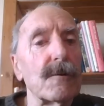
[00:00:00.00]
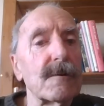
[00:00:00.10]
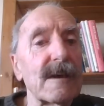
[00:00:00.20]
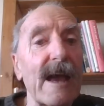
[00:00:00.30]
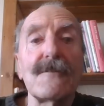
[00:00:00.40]
or
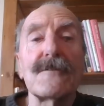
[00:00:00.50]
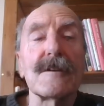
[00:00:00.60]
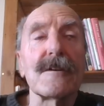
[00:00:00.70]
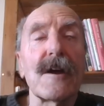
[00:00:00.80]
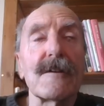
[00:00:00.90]
Kent
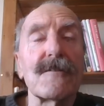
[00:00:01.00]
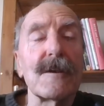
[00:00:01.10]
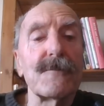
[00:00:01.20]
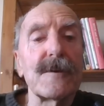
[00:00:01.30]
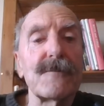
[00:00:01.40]
in the
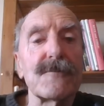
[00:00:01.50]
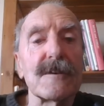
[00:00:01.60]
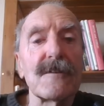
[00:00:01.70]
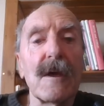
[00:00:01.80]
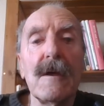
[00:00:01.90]

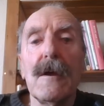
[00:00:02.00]
1950s,